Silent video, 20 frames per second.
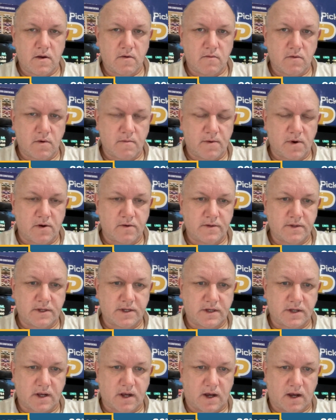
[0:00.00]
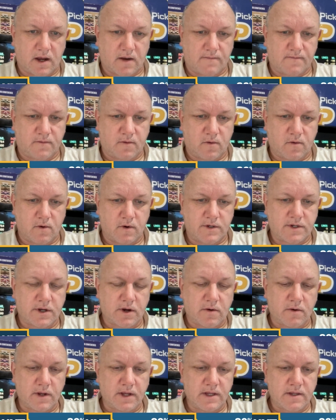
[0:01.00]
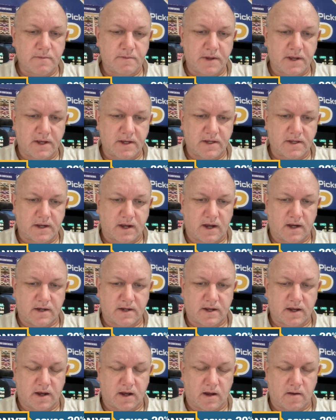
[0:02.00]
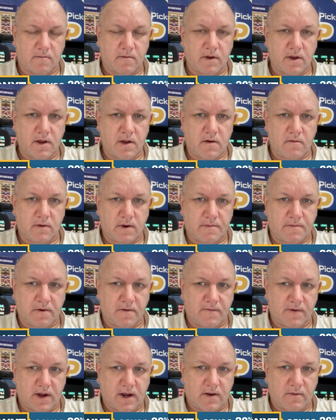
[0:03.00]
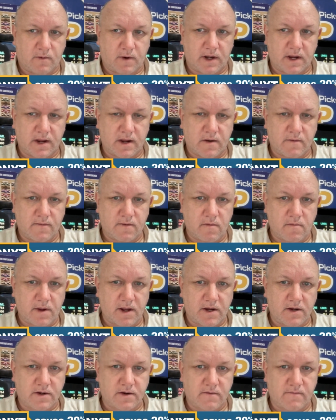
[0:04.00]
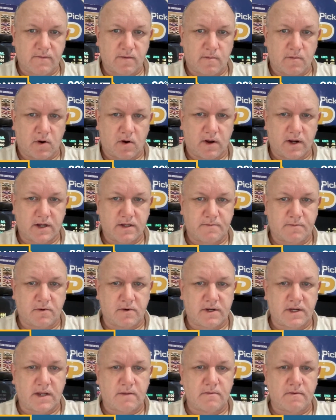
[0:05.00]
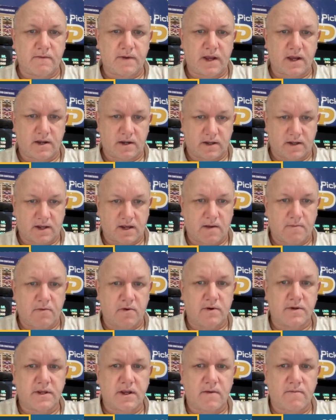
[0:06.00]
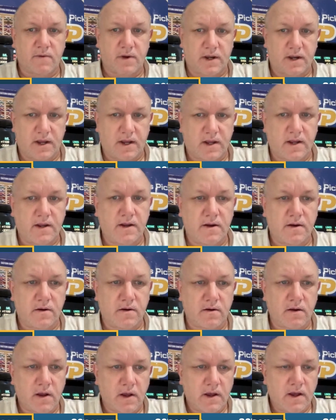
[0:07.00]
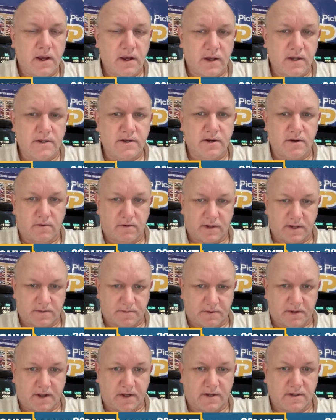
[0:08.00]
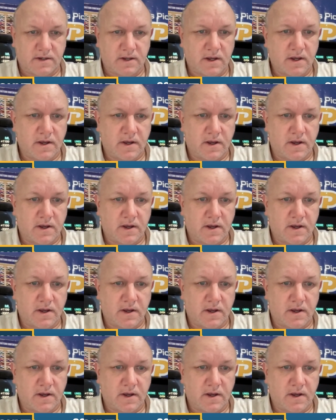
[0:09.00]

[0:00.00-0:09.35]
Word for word: Ramon Scott for Tony'sPicks.com. We provide winning information from our expert team of handicappers every day here at Tony's Picks.